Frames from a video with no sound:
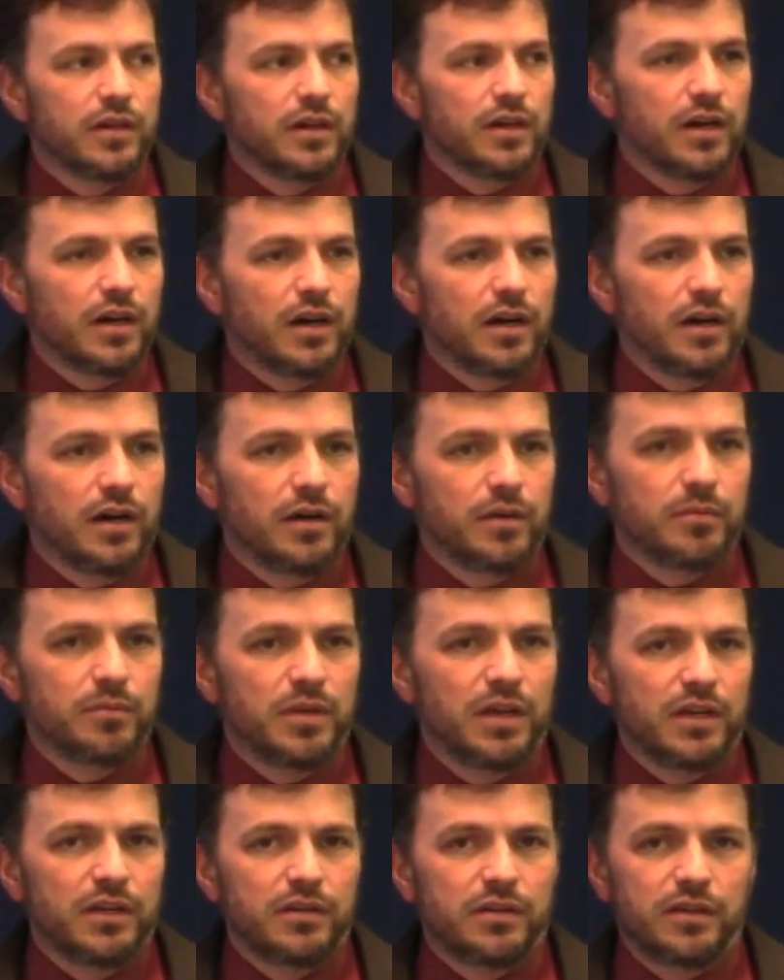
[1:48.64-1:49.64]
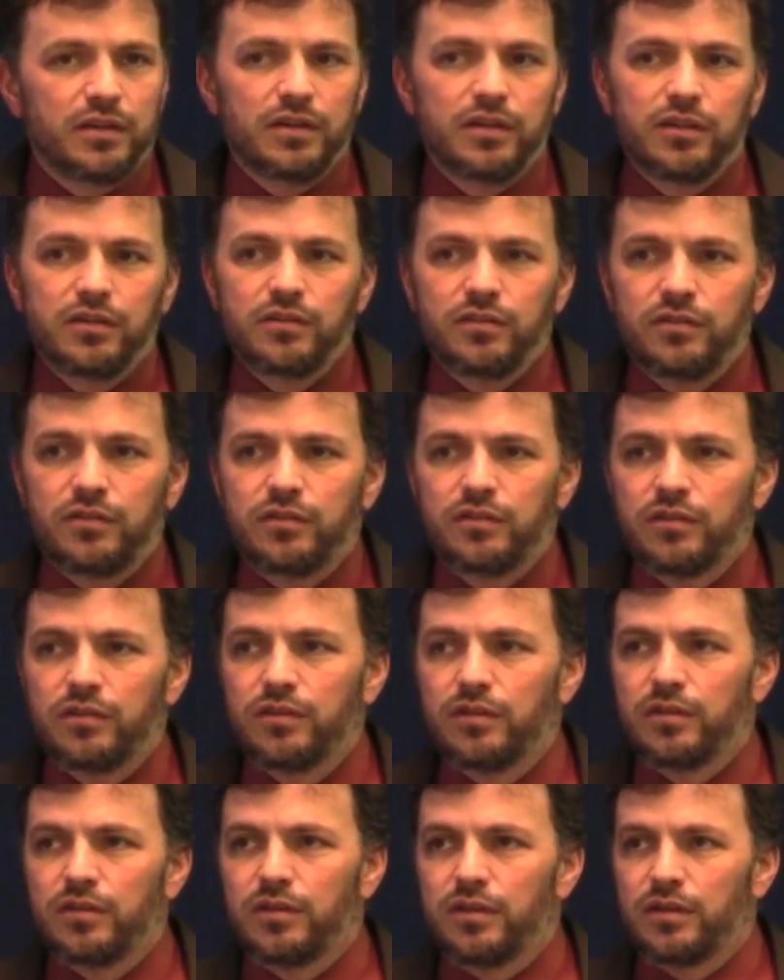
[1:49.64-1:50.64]
Uh, that is
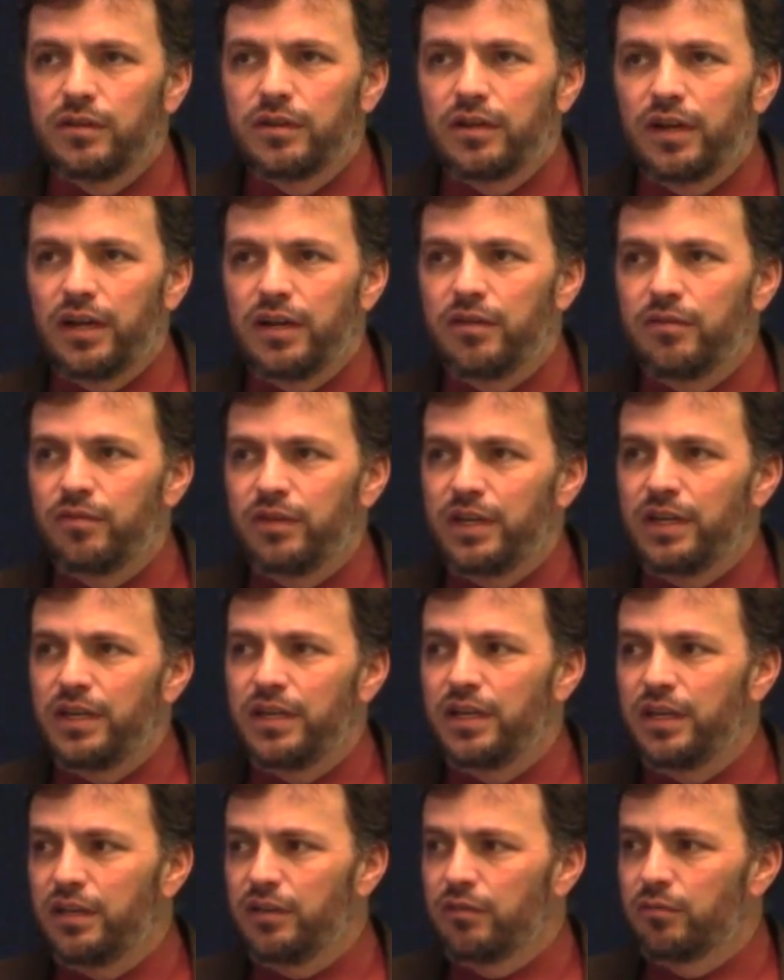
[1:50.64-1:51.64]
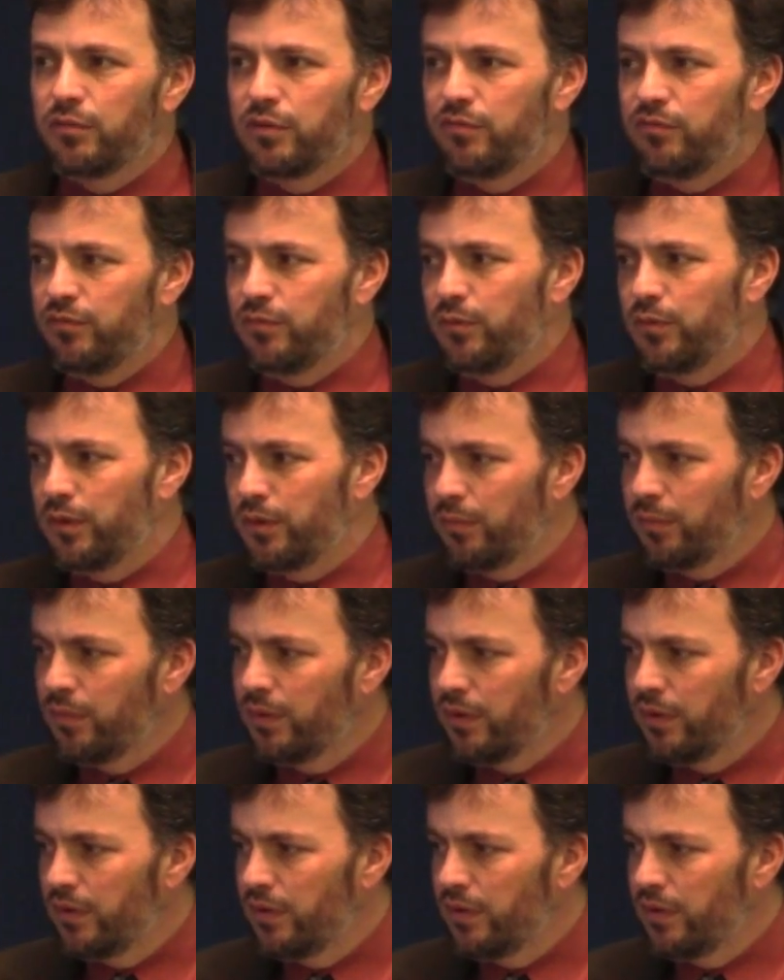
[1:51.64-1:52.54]
kind of a hidden reform.